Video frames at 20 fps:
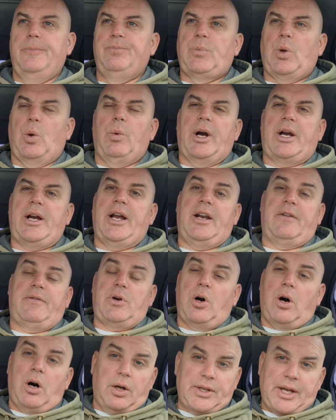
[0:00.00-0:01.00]
what kind of
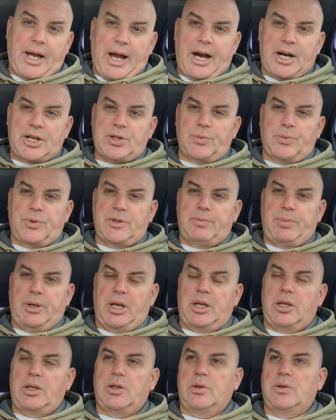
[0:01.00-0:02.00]
call to action was
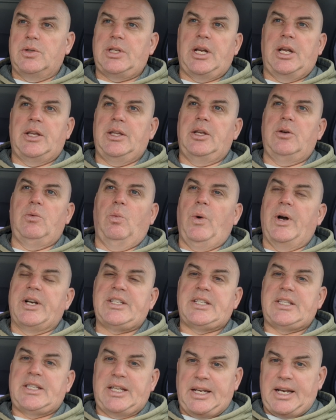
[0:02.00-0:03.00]
being used, and then
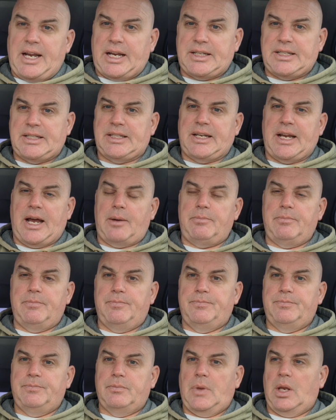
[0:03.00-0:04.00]
what's the next step?
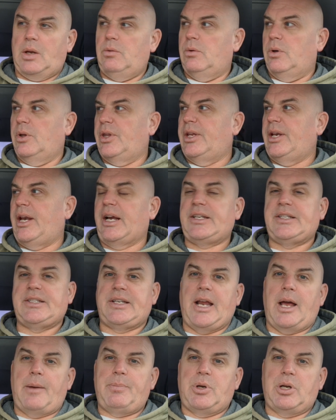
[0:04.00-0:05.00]
Well, the next
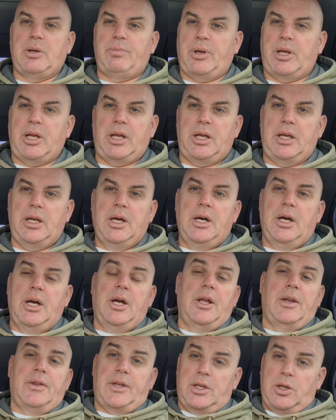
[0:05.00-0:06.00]
step could be
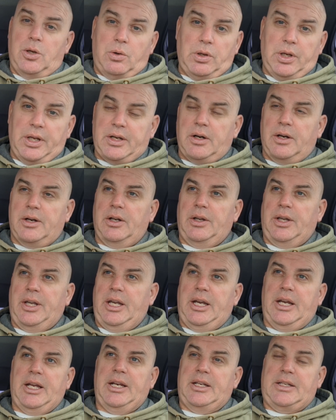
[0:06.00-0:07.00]
that you click on a
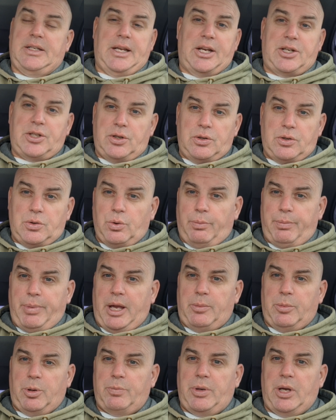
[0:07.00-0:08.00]
link and it takes you to a
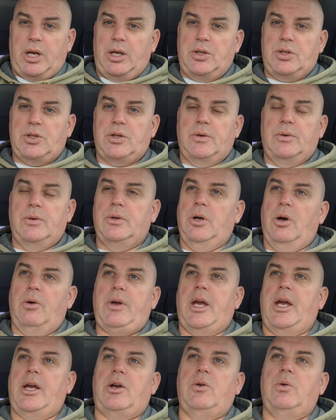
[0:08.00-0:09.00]
payment page.
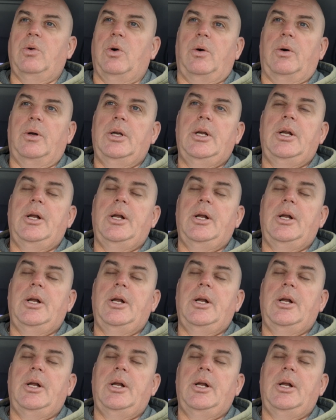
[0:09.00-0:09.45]
Okay, cool.